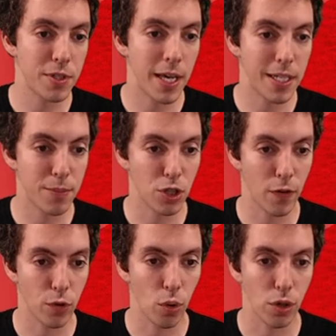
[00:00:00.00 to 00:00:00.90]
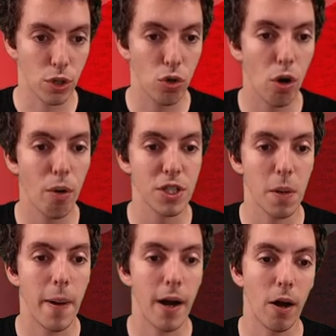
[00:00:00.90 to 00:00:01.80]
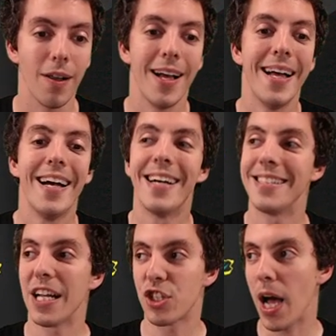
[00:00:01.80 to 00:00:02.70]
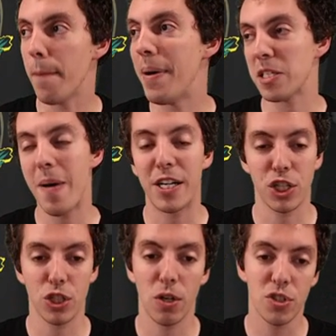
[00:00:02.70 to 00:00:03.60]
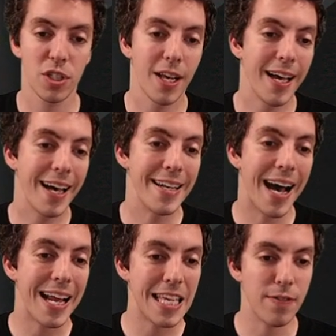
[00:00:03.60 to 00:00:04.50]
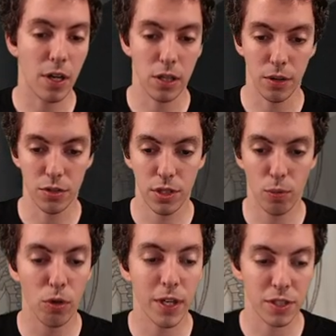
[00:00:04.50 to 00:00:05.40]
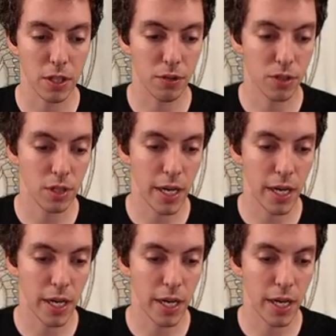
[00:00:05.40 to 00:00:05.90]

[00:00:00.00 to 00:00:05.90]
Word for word: 10, 10% off your order. Colas Apparel, that shop. Best Magic shirts, not even close. It really isn't close.